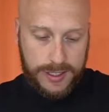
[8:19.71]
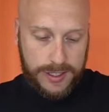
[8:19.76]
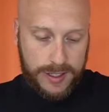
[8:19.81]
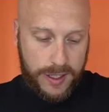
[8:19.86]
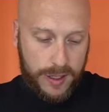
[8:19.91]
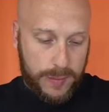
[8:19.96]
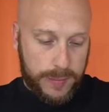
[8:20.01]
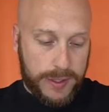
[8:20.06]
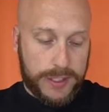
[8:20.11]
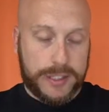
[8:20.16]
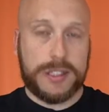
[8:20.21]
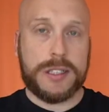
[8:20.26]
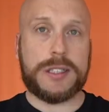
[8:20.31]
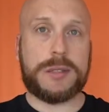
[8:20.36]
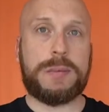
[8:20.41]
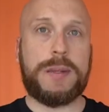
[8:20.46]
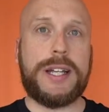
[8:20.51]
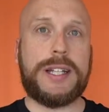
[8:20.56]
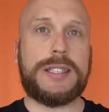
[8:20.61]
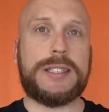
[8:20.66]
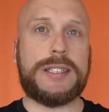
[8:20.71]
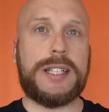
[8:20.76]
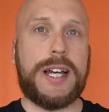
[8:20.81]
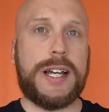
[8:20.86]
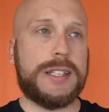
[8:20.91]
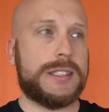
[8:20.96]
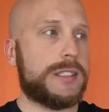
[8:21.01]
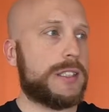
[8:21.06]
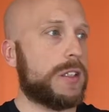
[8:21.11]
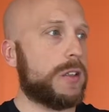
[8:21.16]
Um, it just makes
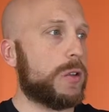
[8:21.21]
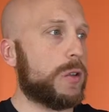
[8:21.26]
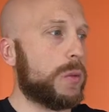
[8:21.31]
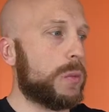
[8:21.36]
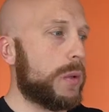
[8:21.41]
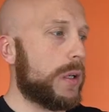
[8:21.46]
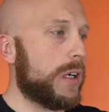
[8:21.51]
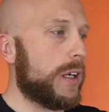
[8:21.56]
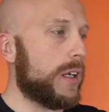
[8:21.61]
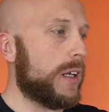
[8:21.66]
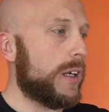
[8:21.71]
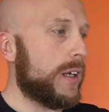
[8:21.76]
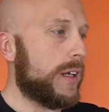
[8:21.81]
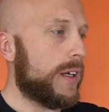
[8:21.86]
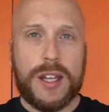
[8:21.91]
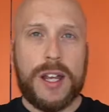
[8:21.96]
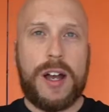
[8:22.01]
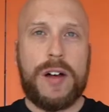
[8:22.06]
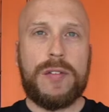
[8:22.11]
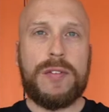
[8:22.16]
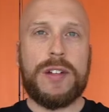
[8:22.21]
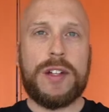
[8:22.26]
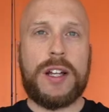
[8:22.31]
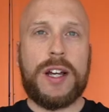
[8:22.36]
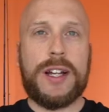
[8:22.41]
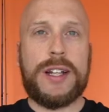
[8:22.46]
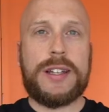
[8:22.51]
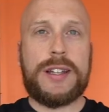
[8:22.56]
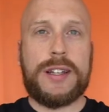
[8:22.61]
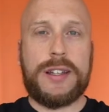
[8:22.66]
sense too, but I feel
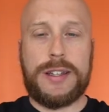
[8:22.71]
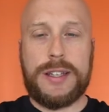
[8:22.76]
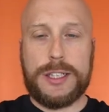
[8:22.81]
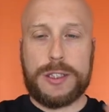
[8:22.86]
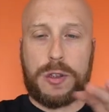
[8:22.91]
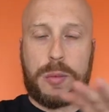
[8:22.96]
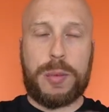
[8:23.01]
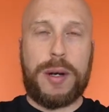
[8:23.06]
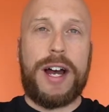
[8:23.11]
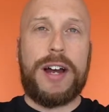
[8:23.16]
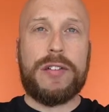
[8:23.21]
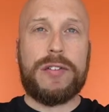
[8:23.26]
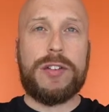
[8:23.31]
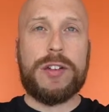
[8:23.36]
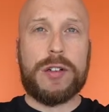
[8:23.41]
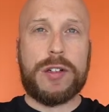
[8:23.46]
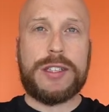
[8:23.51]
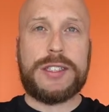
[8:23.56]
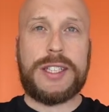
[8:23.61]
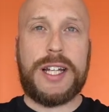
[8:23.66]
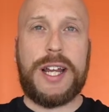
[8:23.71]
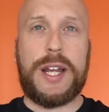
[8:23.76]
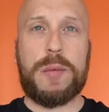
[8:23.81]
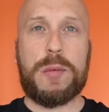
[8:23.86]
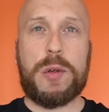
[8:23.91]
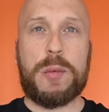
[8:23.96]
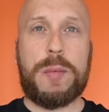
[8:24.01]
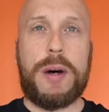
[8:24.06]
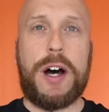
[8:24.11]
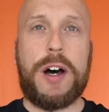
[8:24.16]
like this will probably feel the same
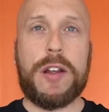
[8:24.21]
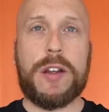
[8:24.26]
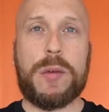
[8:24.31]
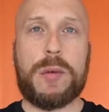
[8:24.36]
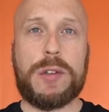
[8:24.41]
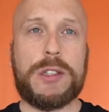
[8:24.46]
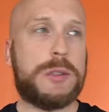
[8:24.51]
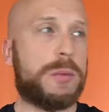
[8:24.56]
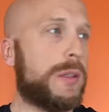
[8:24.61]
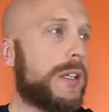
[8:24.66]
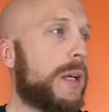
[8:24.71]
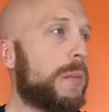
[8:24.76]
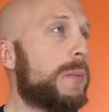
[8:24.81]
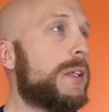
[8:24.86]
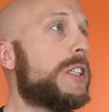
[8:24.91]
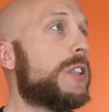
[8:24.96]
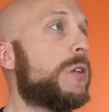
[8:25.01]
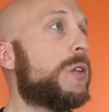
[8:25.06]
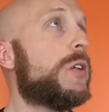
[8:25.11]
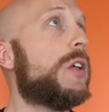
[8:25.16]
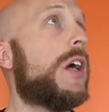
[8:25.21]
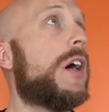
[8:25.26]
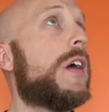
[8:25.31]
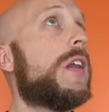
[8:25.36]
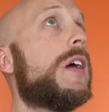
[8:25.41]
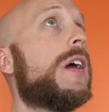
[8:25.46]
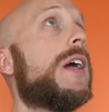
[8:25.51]
on my other ones, but let me show you the other